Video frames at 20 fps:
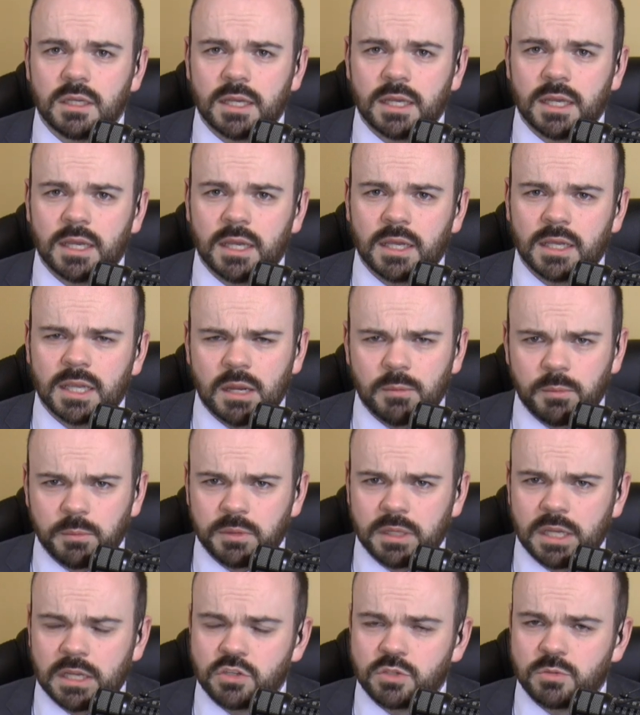I can't
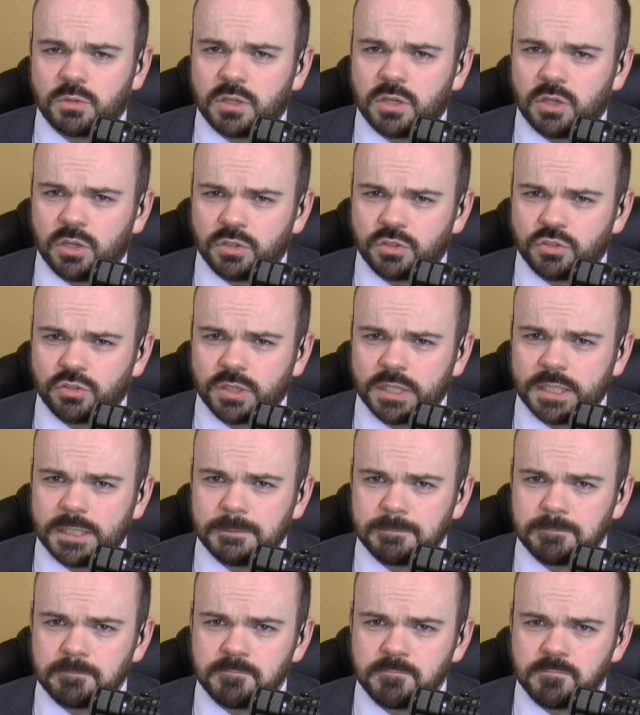remember the actual country
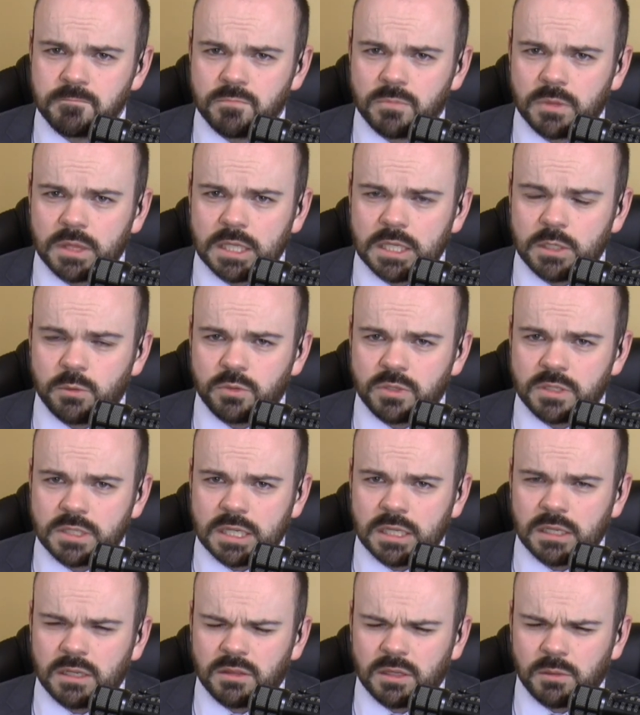he was
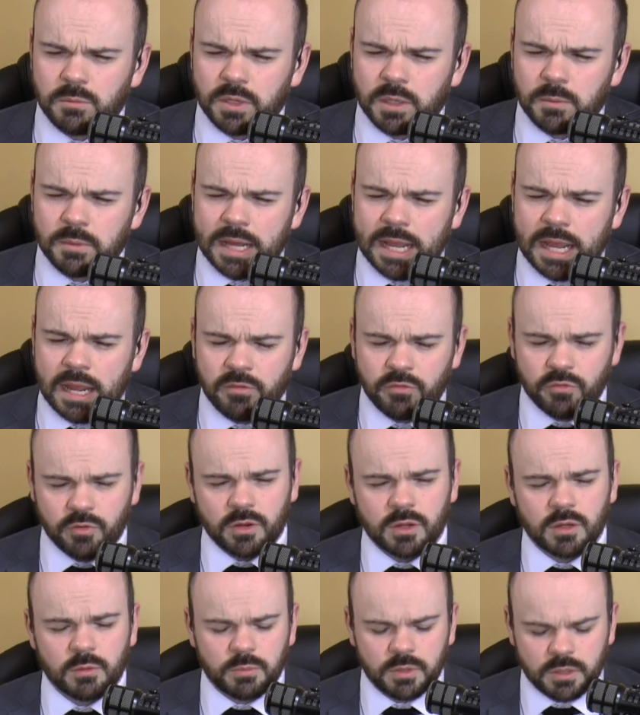in. I think it might have been
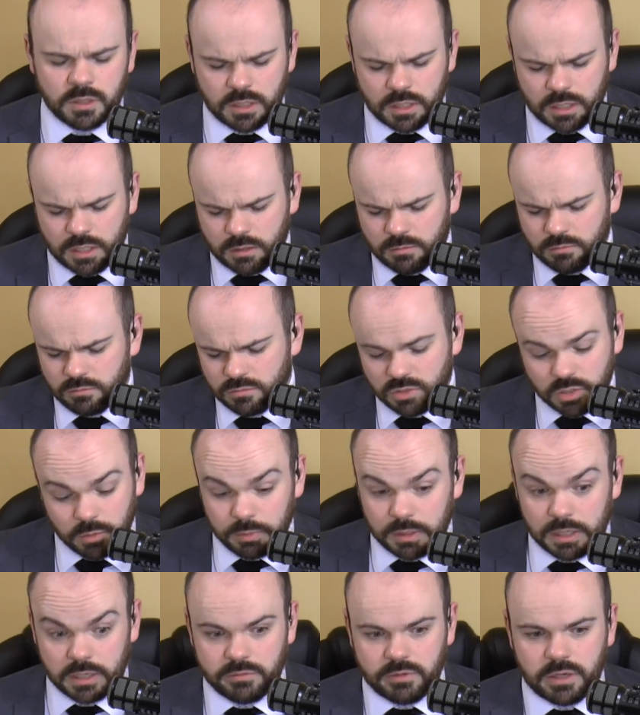Africa, but some
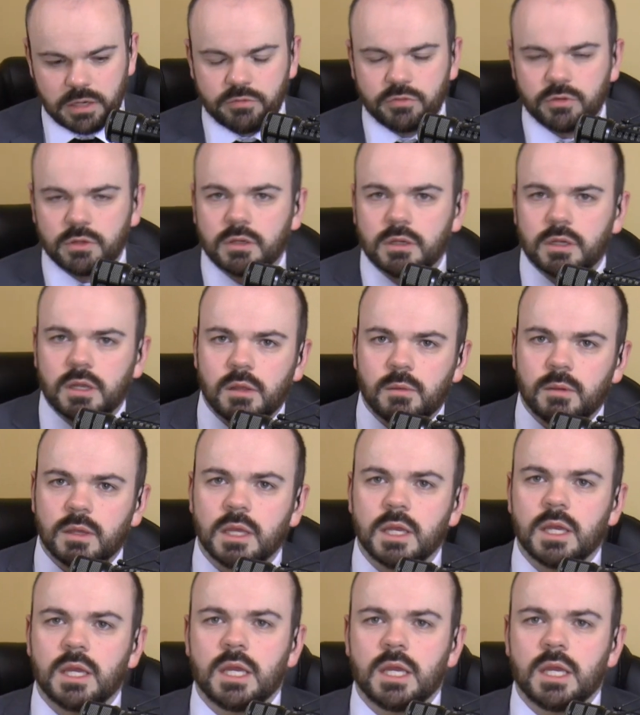part of Africa anyway.